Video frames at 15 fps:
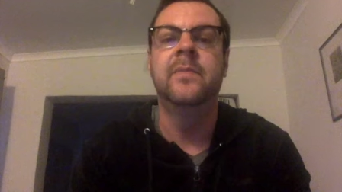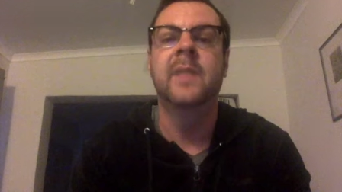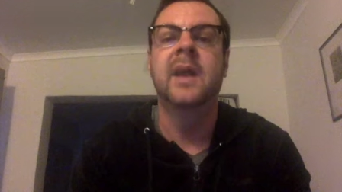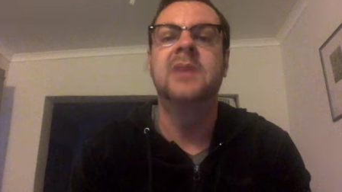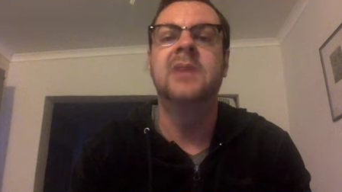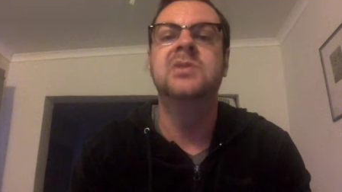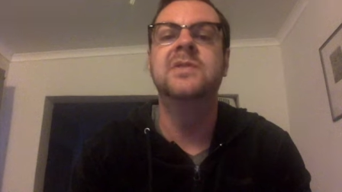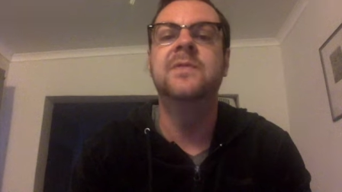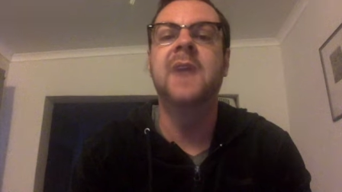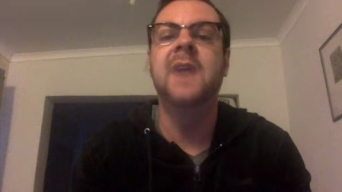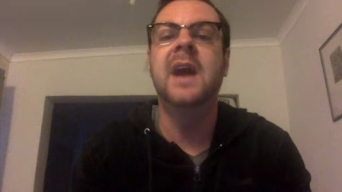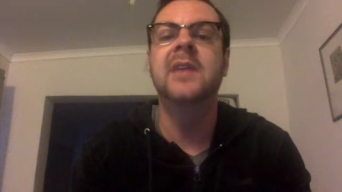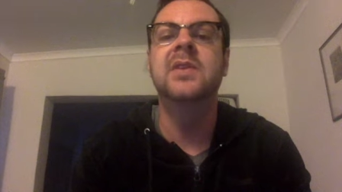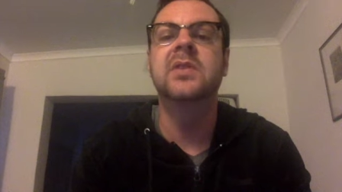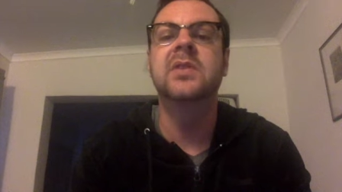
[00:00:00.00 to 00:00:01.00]
and to
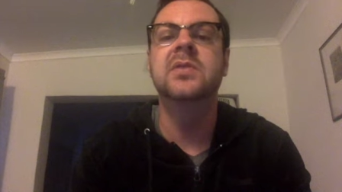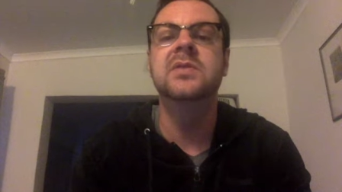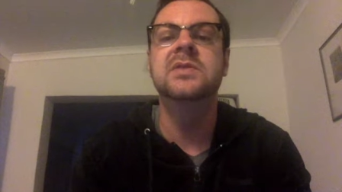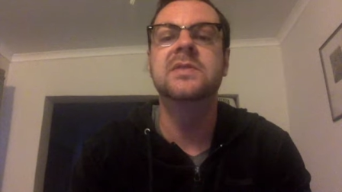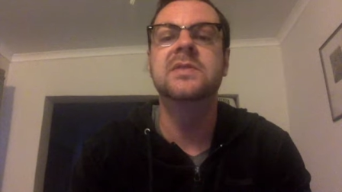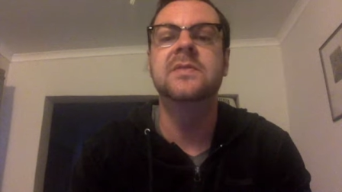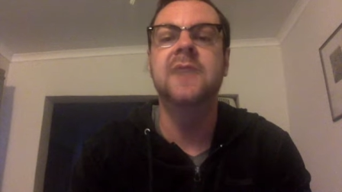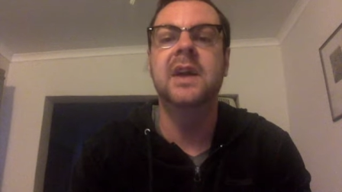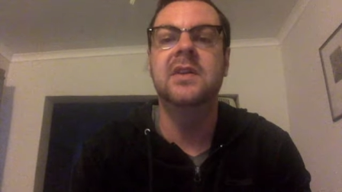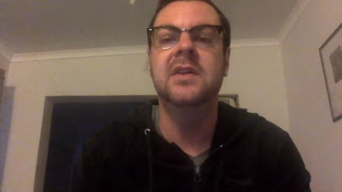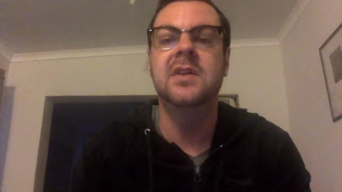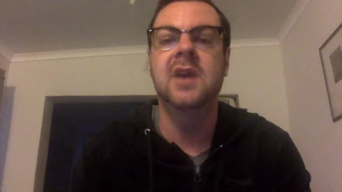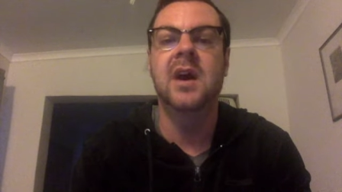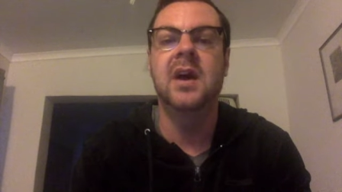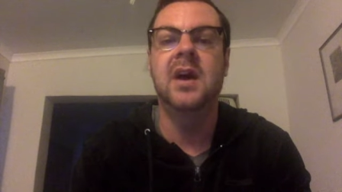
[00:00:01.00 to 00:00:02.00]
find the crucified
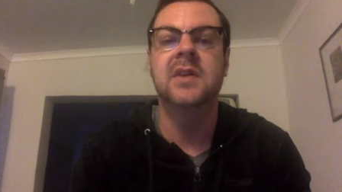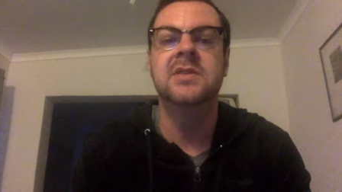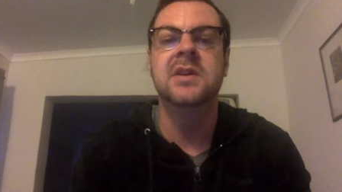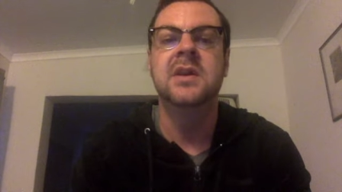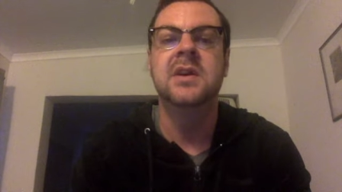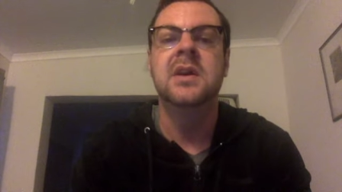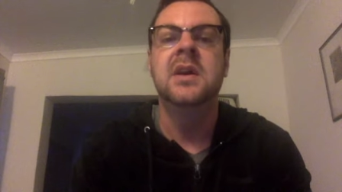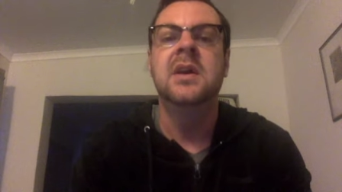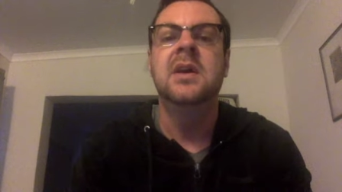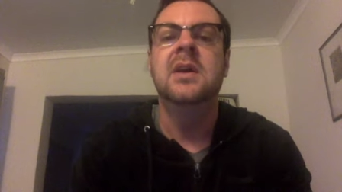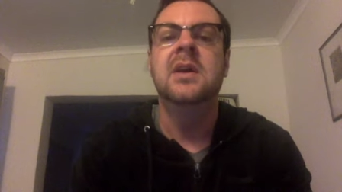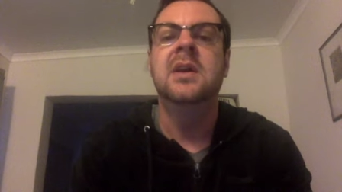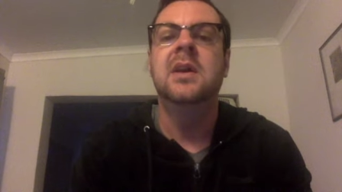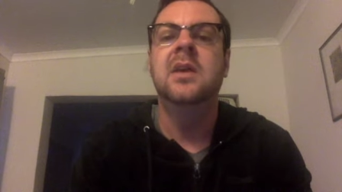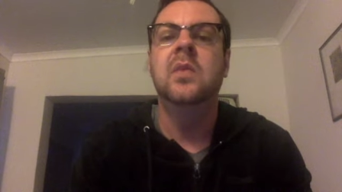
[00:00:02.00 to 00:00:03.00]
God
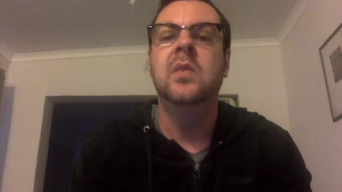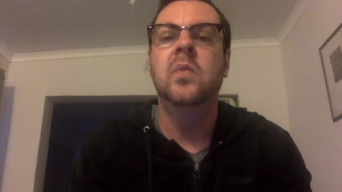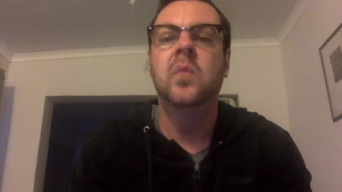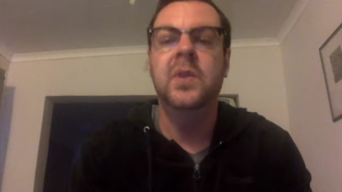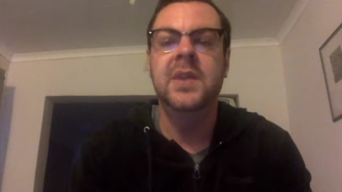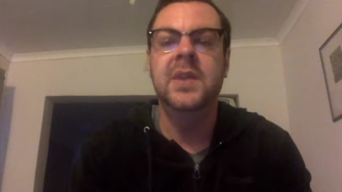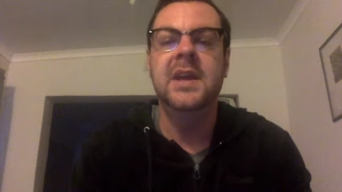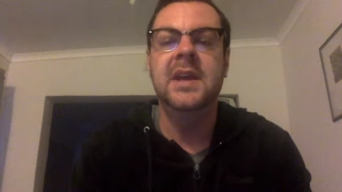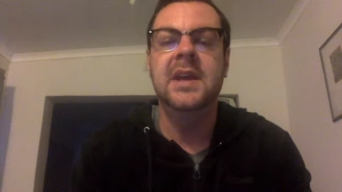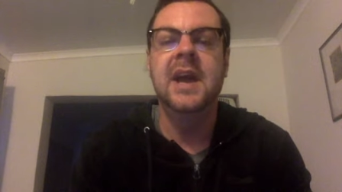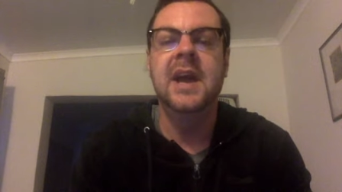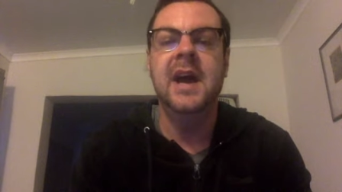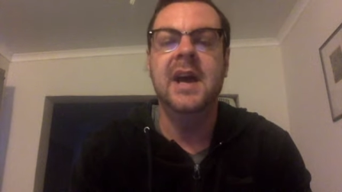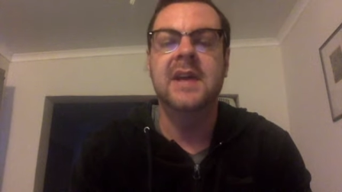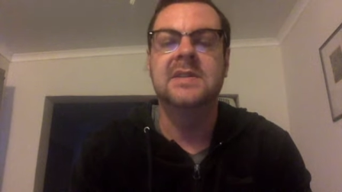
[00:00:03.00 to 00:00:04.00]
within
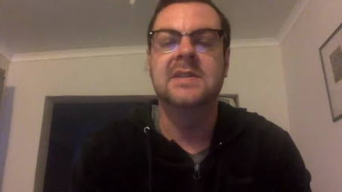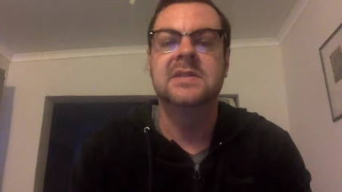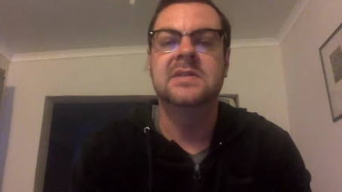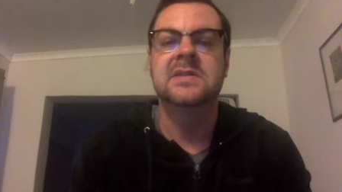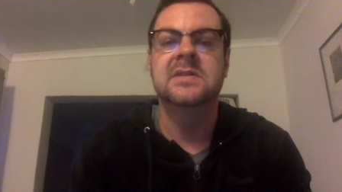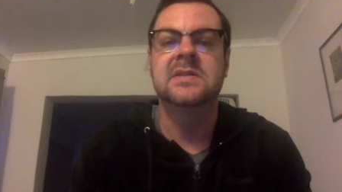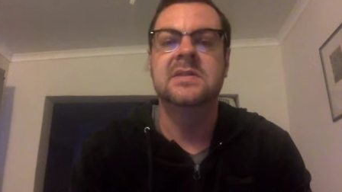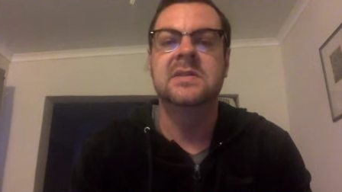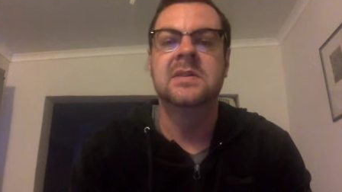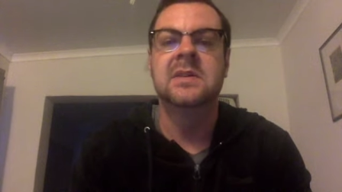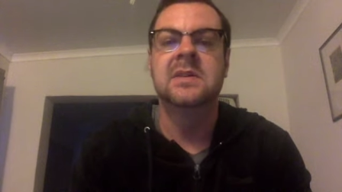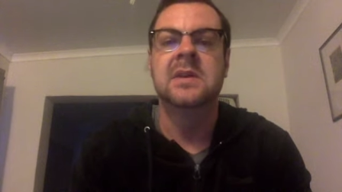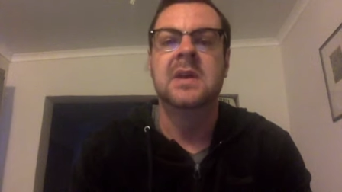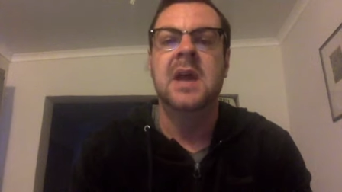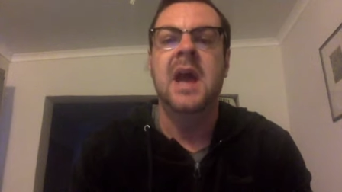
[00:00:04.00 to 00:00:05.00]
us,
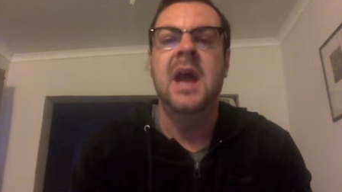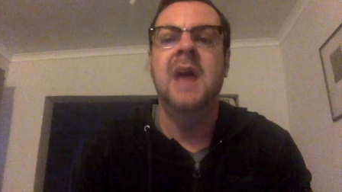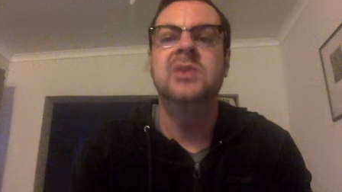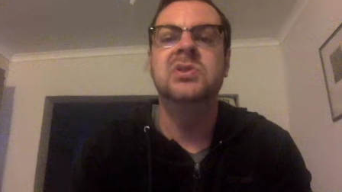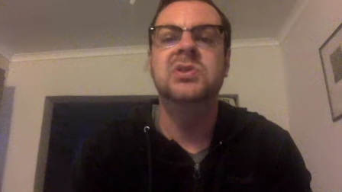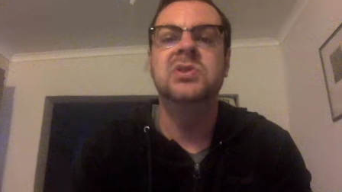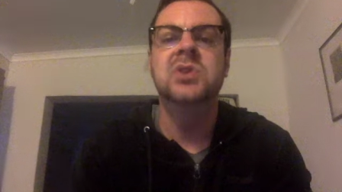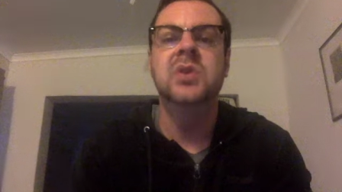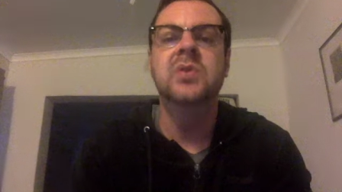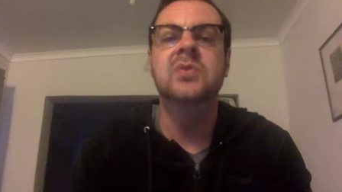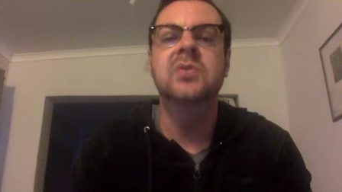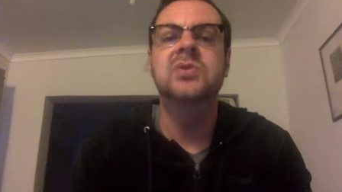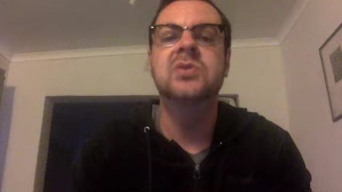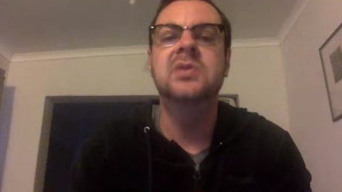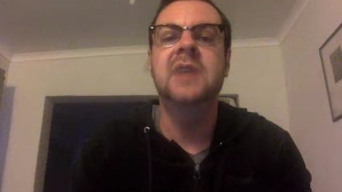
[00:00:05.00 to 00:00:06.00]
and so
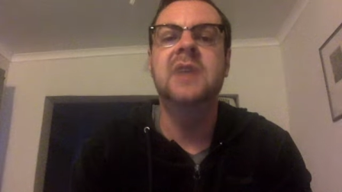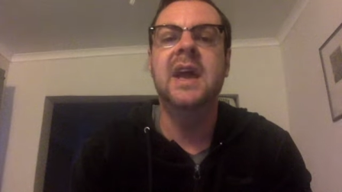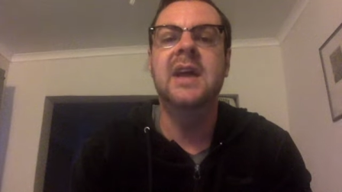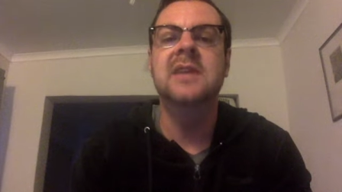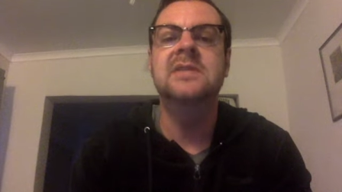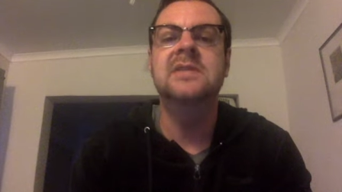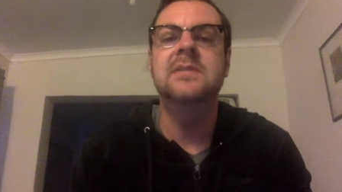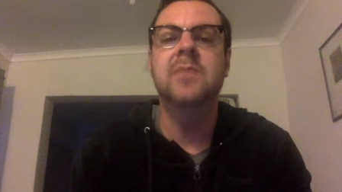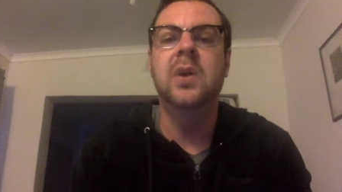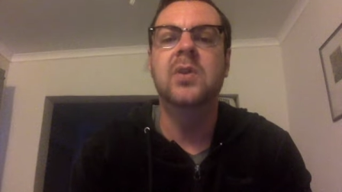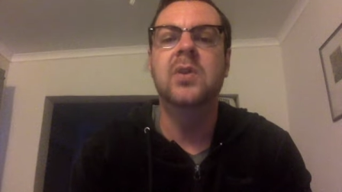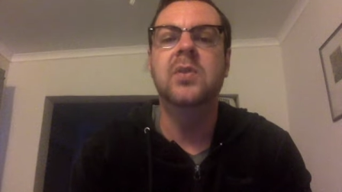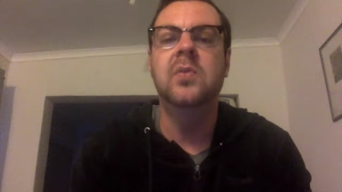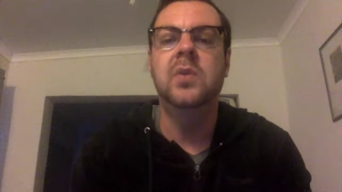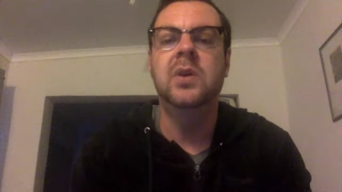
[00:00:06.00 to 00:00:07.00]
to gaze upon
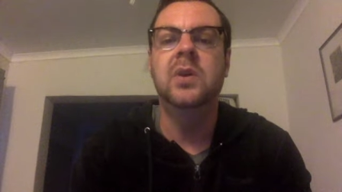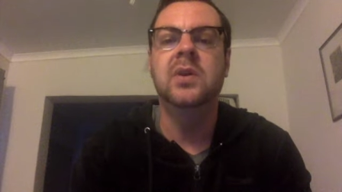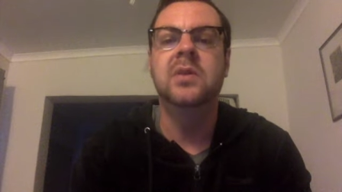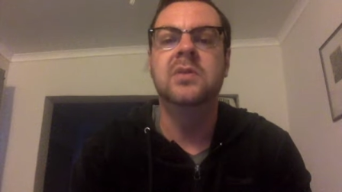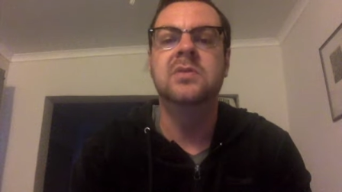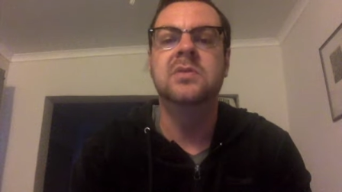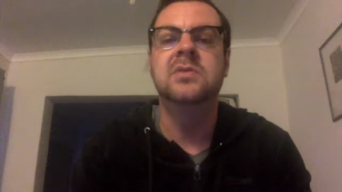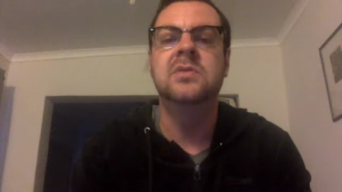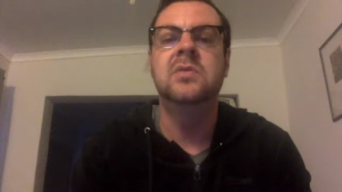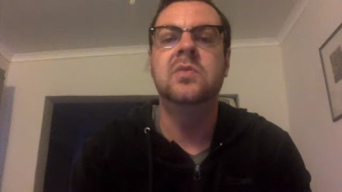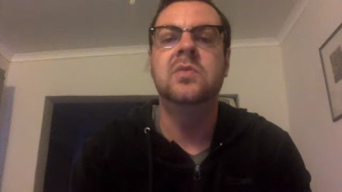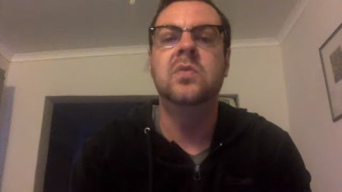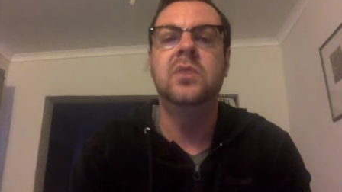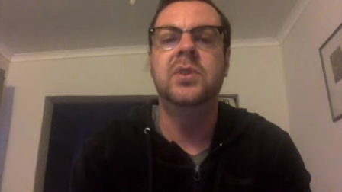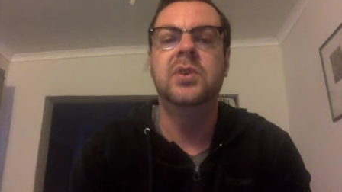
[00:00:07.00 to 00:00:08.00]
the world
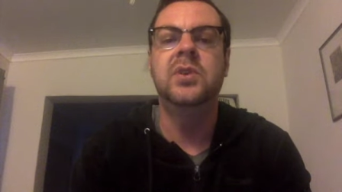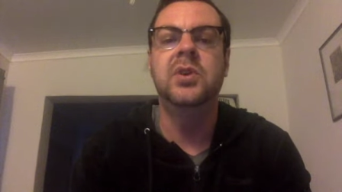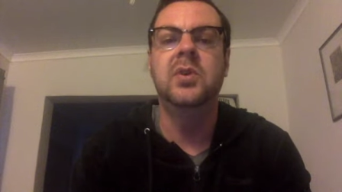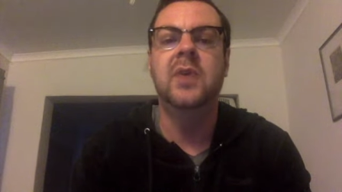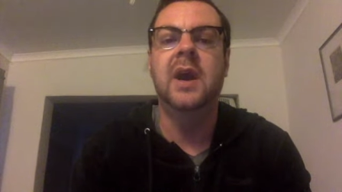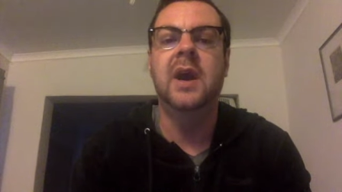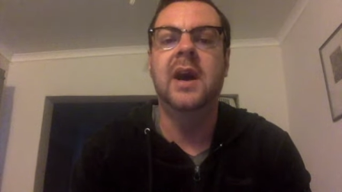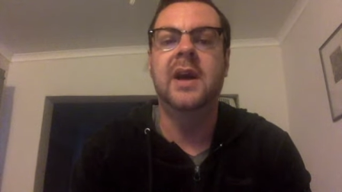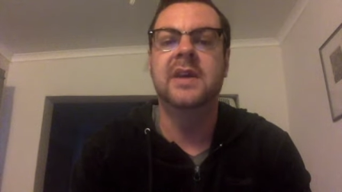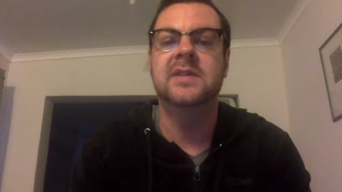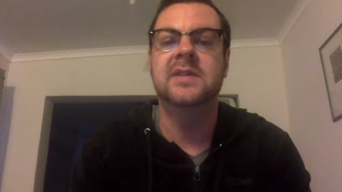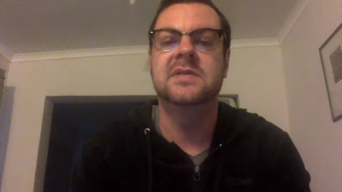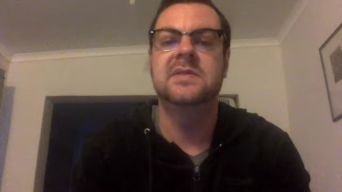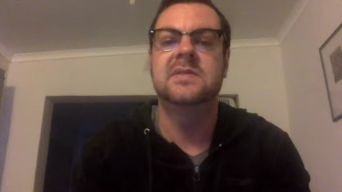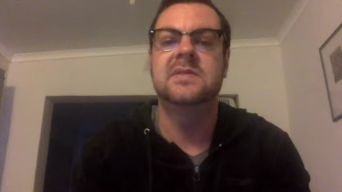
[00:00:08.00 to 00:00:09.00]
with new
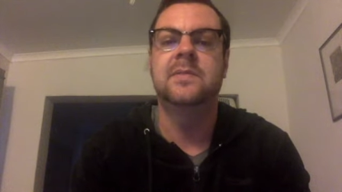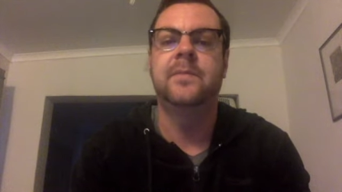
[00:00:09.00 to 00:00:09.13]
eyes.